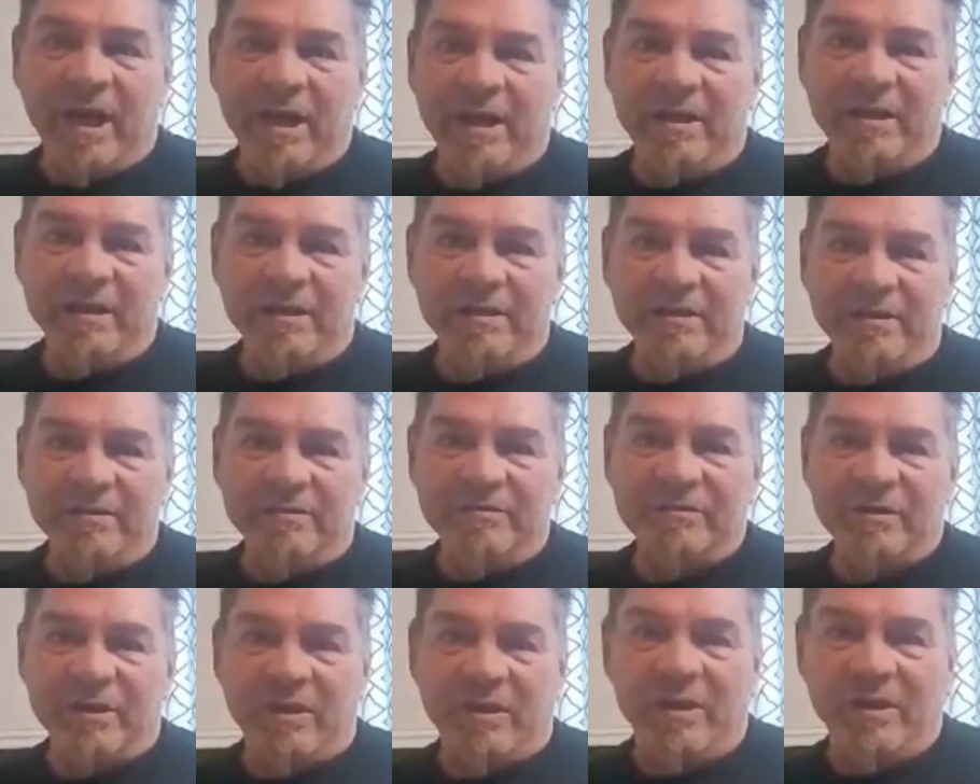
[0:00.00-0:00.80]

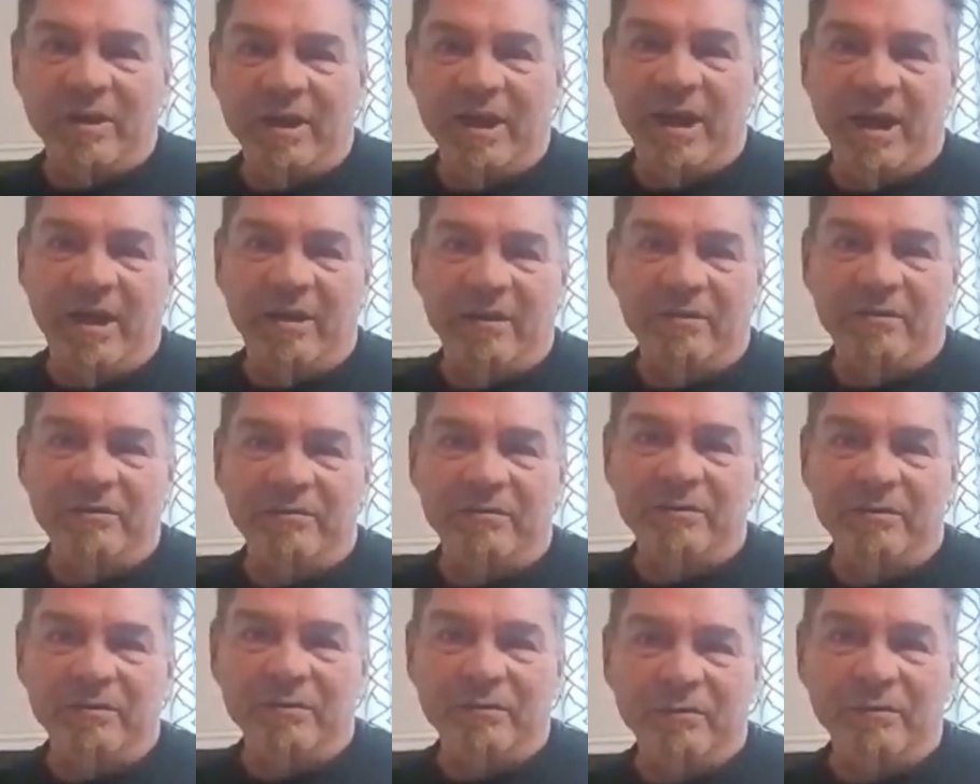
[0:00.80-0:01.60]
ideas on how
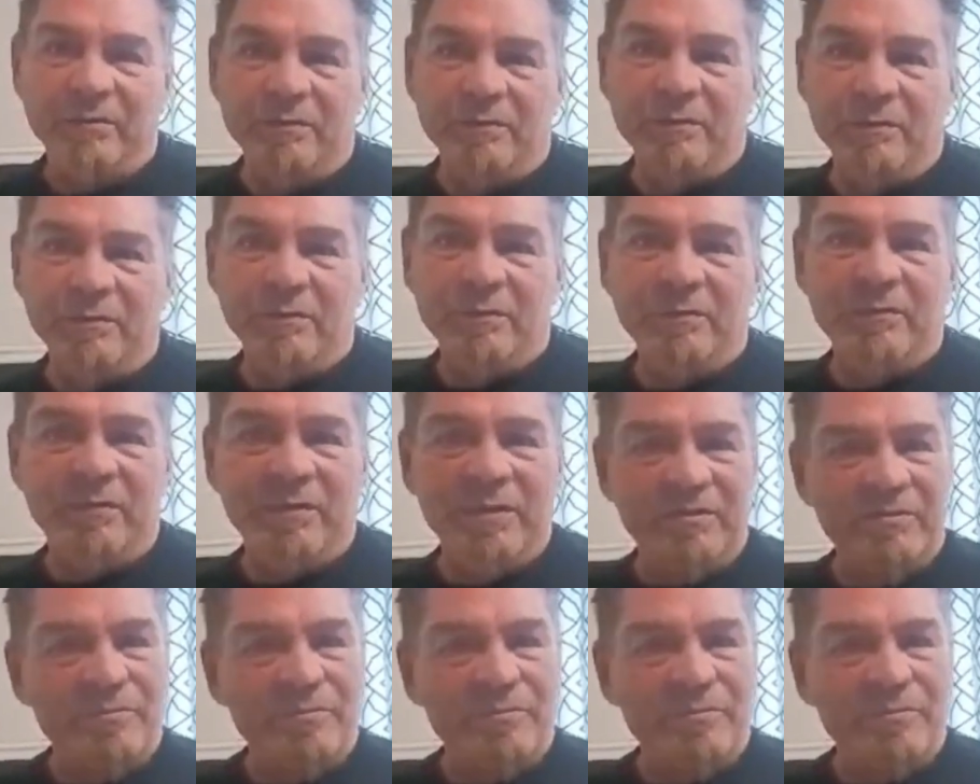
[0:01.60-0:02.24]
to do